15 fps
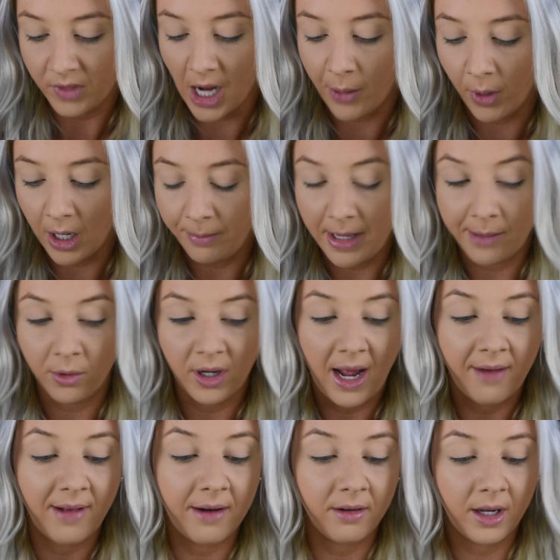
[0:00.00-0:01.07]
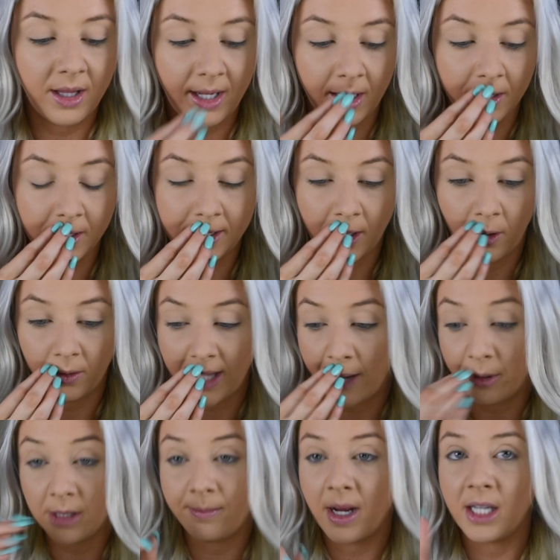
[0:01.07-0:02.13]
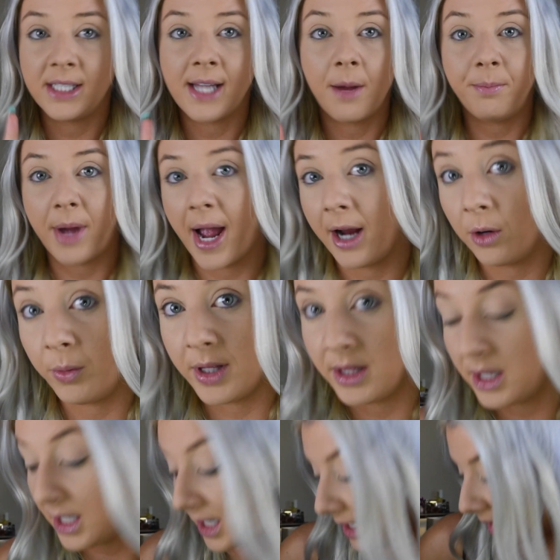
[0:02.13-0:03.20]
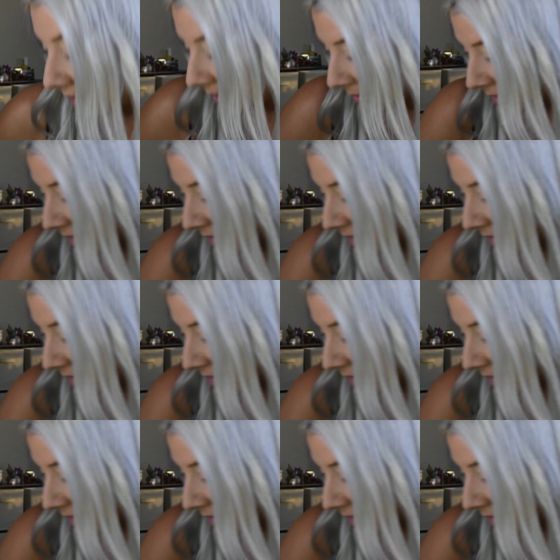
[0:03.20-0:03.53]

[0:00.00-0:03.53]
I want to be able to have everything. So that was my setback with the